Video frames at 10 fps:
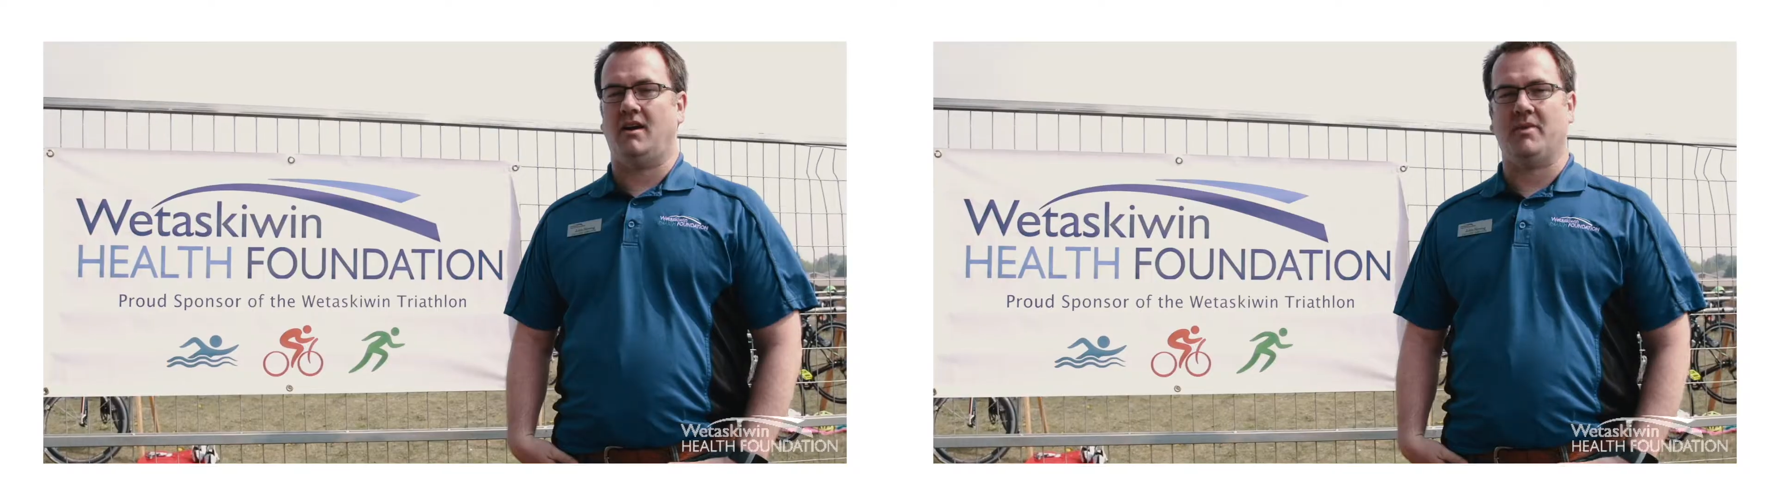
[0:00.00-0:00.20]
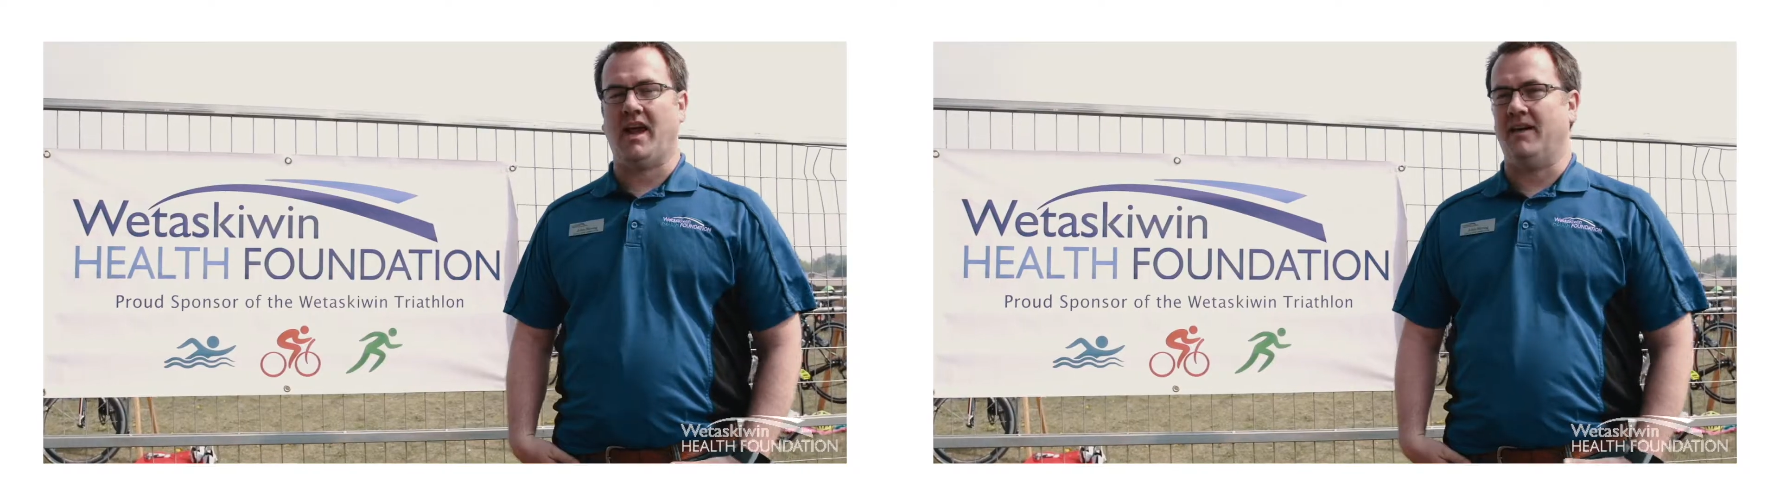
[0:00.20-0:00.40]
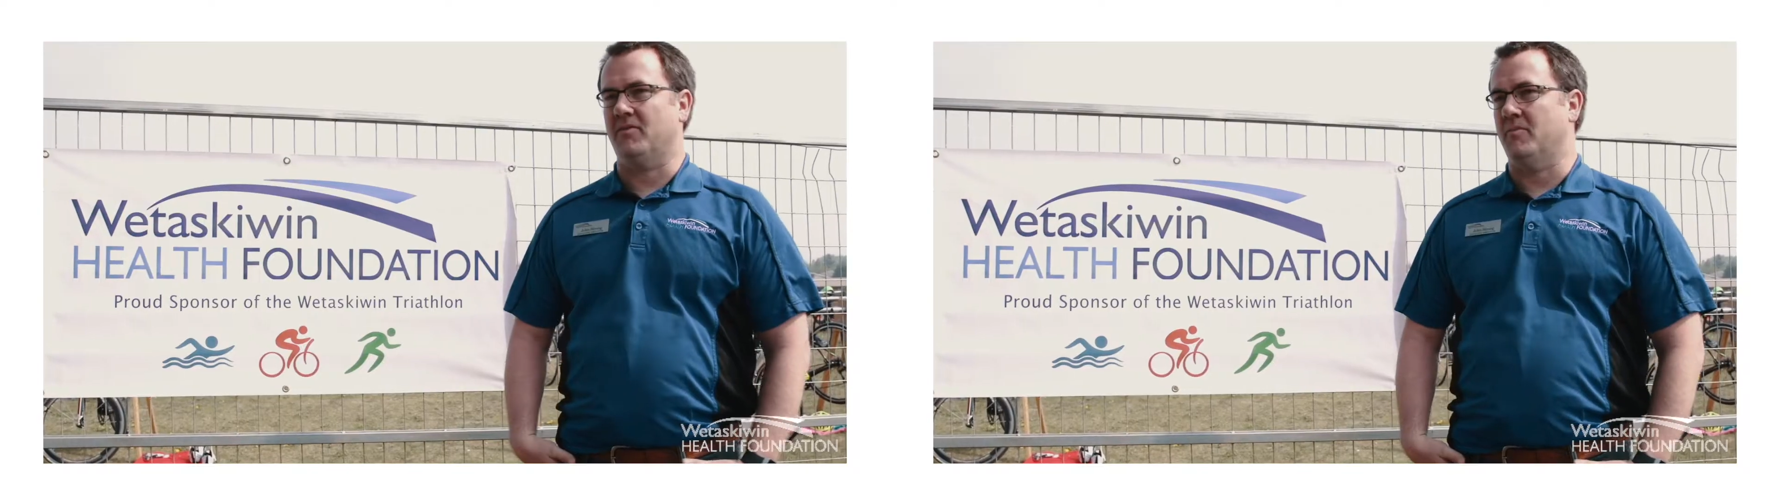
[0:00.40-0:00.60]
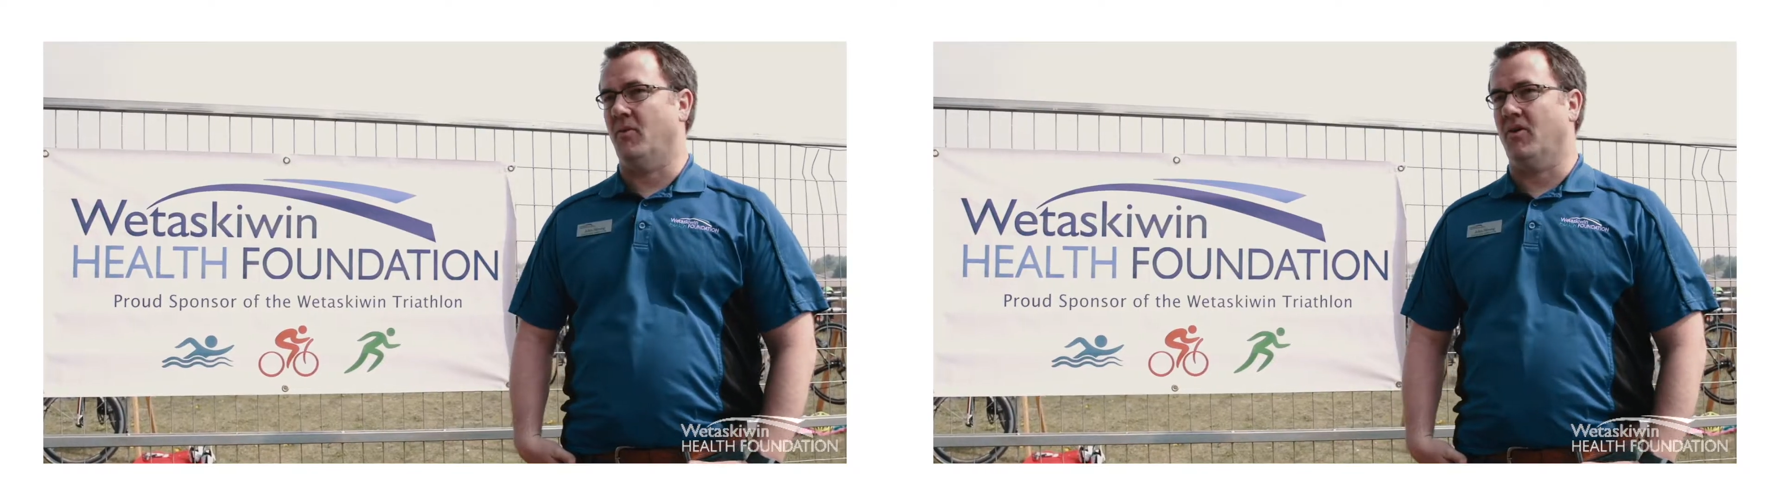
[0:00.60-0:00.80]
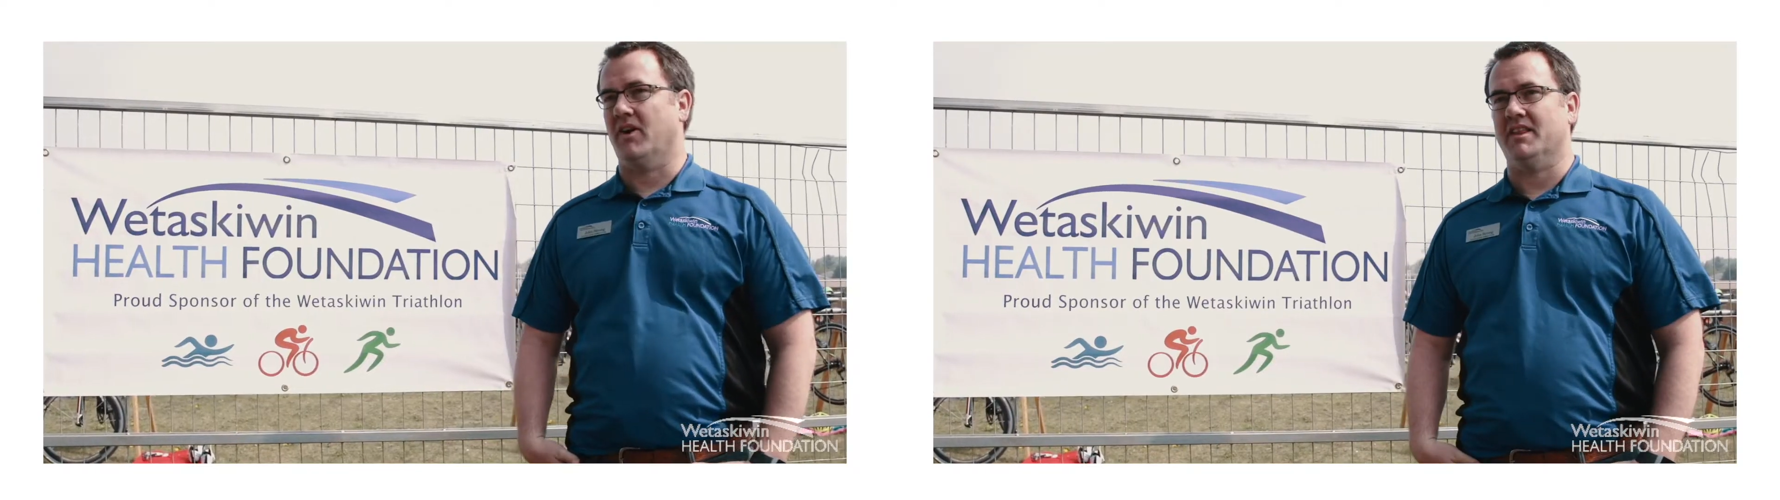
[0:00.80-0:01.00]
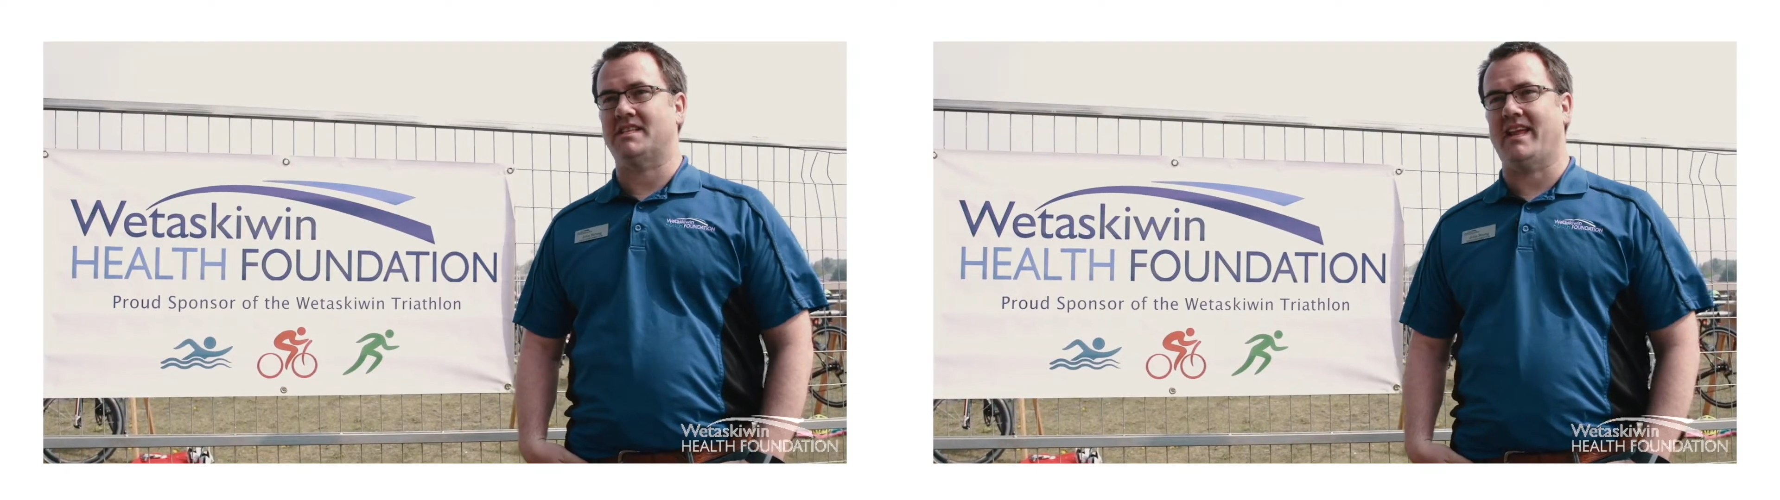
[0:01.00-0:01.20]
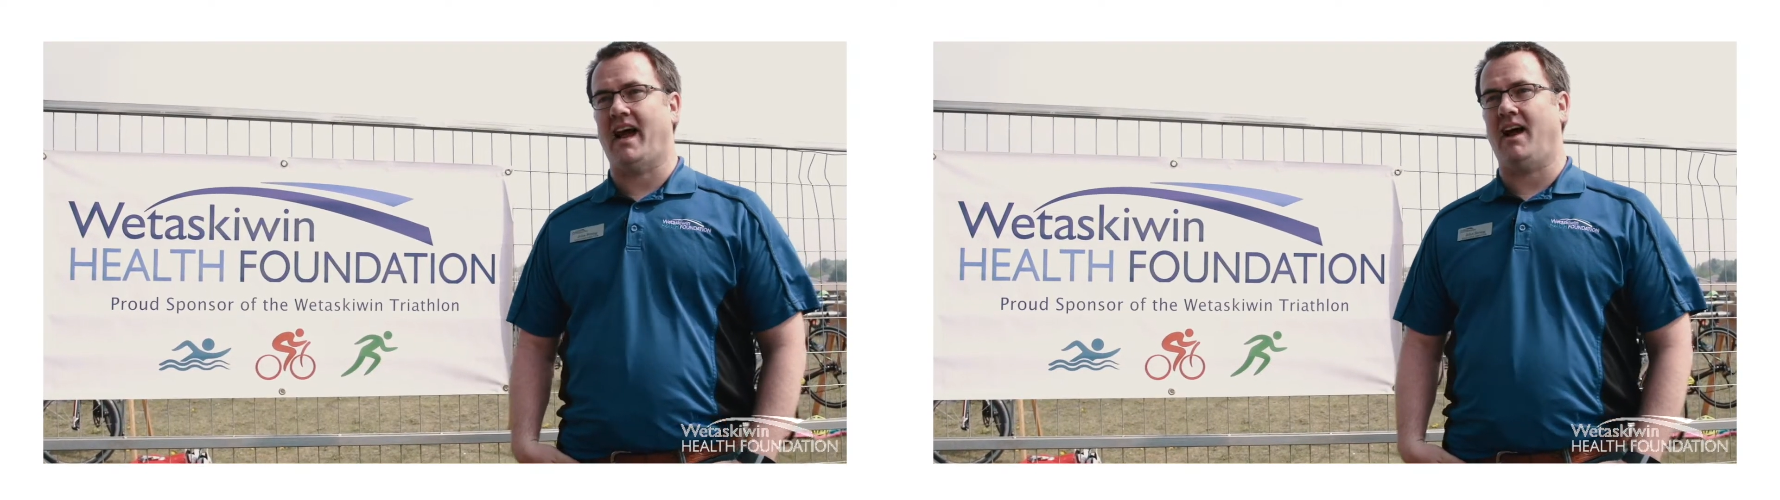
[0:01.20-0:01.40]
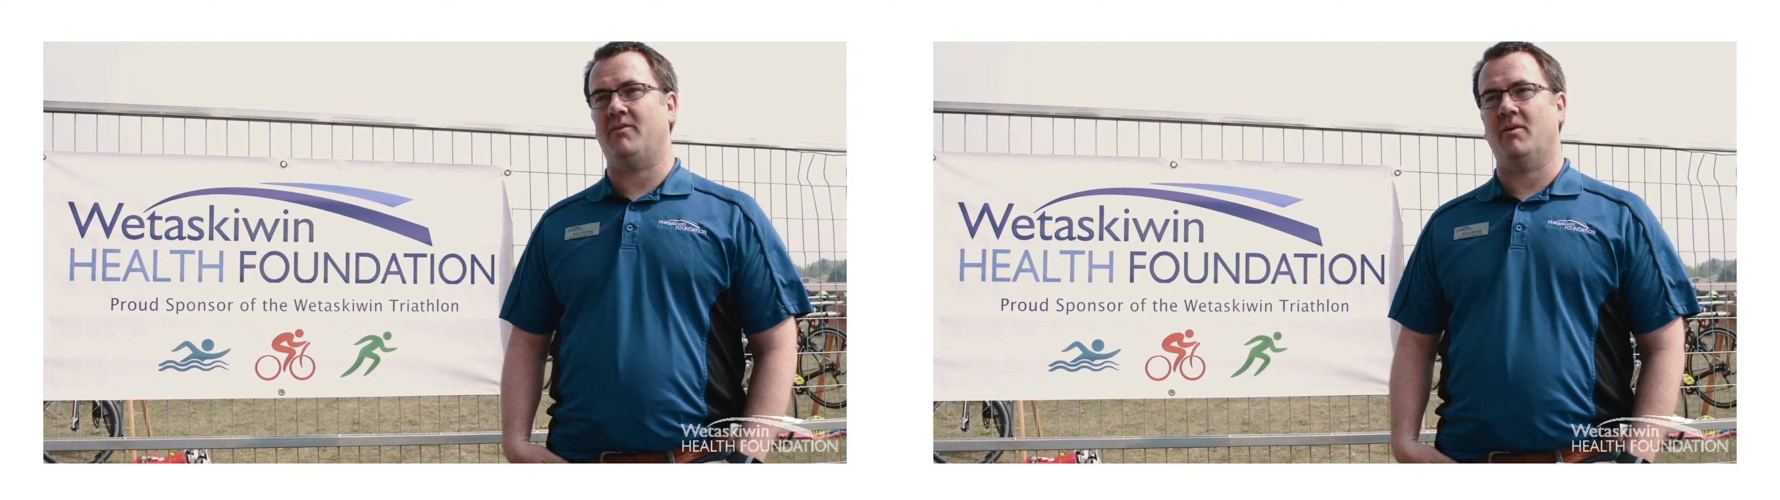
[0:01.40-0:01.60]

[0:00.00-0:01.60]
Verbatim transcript: On behalf of the board and the staff,